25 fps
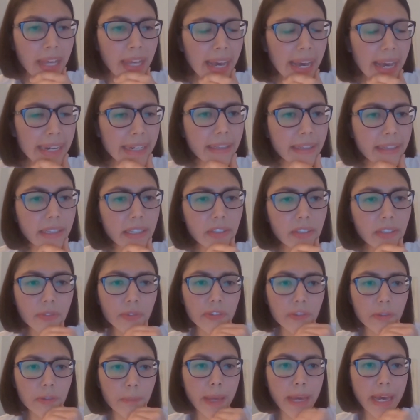And in this
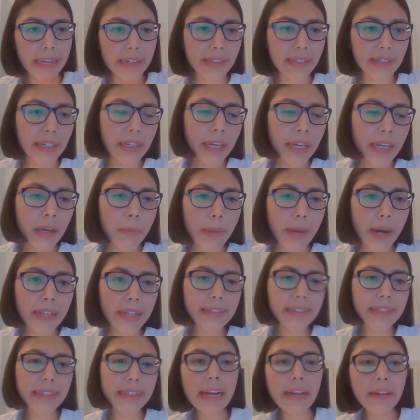respect,
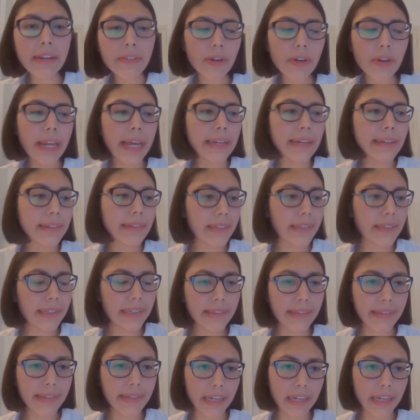multilateral entities